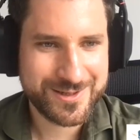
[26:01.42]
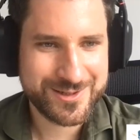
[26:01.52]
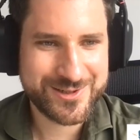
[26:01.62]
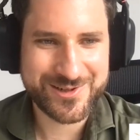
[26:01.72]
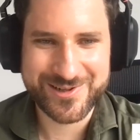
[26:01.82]

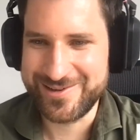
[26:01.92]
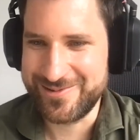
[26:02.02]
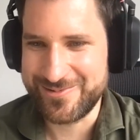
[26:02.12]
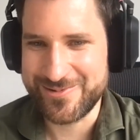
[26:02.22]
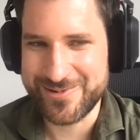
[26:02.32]
Sure,
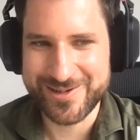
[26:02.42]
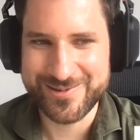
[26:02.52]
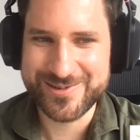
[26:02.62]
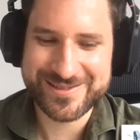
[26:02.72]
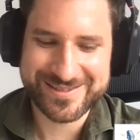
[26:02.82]
we will
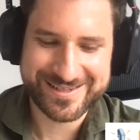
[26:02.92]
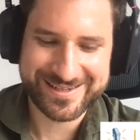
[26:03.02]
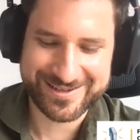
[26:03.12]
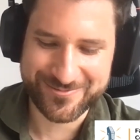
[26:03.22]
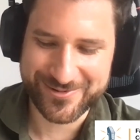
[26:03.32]
always
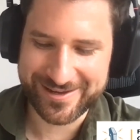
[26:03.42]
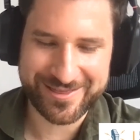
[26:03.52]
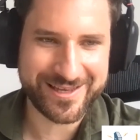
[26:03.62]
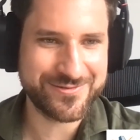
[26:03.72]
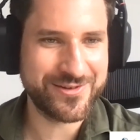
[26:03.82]
come
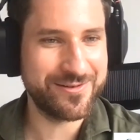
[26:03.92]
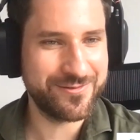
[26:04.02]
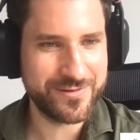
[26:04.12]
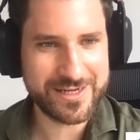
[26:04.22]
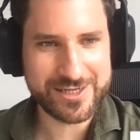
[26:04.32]
back. Thanks for the
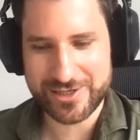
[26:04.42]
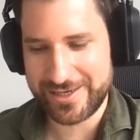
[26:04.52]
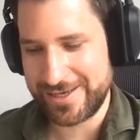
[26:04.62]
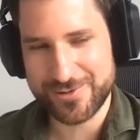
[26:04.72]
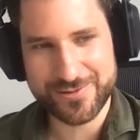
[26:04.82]
invitation
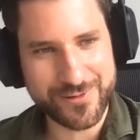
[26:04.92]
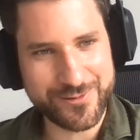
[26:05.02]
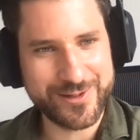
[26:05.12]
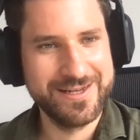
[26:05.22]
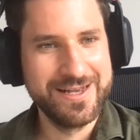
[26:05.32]
again. It was
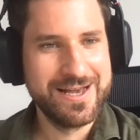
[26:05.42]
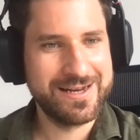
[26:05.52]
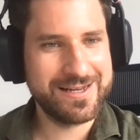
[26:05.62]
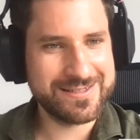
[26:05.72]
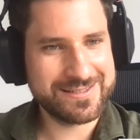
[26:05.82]
very
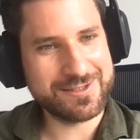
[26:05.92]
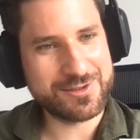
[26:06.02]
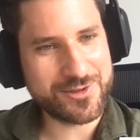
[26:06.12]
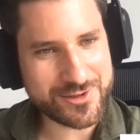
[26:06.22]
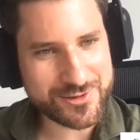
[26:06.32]

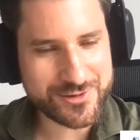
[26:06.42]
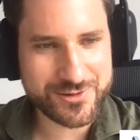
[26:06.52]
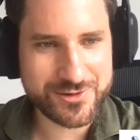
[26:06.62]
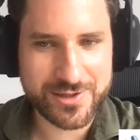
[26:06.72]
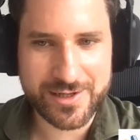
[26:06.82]
nice talking to
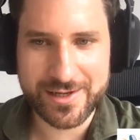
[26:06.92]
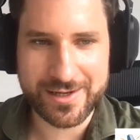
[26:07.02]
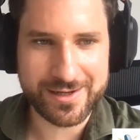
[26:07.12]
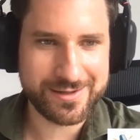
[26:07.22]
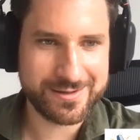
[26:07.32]
you
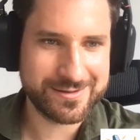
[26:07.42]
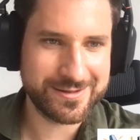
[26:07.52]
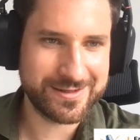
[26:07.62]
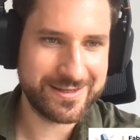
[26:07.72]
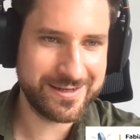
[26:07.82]
today. And
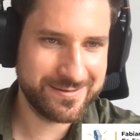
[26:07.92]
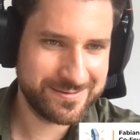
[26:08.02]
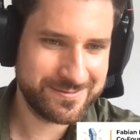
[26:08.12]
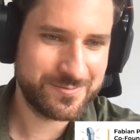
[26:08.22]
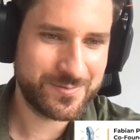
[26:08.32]

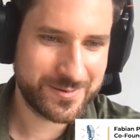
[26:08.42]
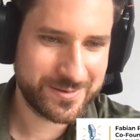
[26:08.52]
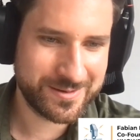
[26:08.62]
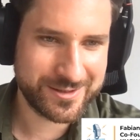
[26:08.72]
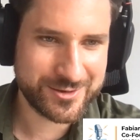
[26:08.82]

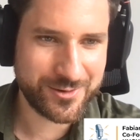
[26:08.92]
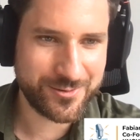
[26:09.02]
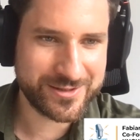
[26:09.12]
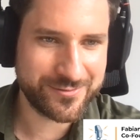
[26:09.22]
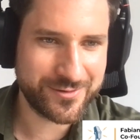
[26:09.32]
enjoy the
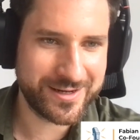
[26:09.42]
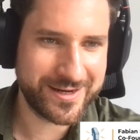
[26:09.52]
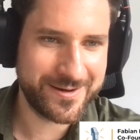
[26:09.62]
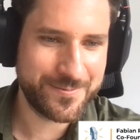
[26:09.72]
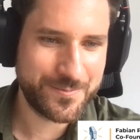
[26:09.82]
rest of the
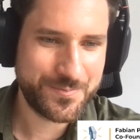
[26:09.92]
day.